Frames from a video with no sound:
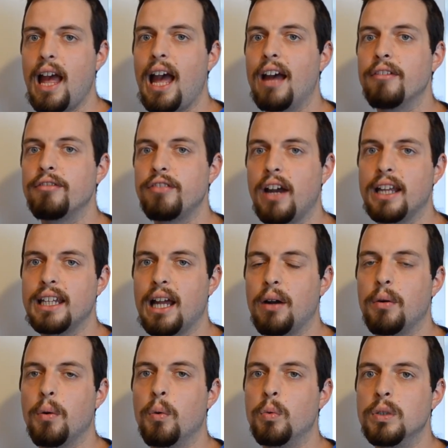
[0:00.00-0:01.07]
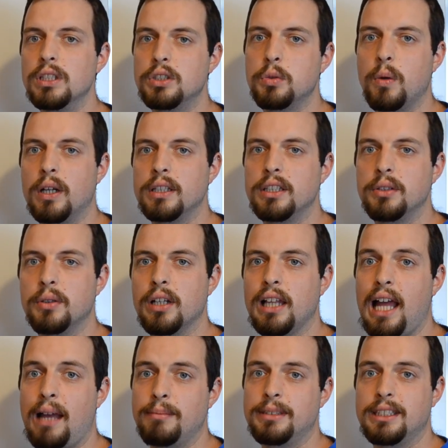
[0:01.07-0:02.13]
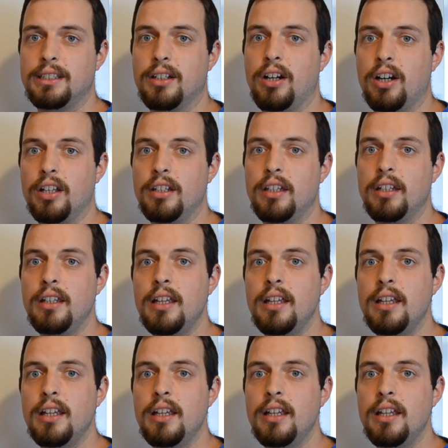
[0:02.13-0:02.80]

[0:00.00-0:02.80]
and find out which one you are lapsing on,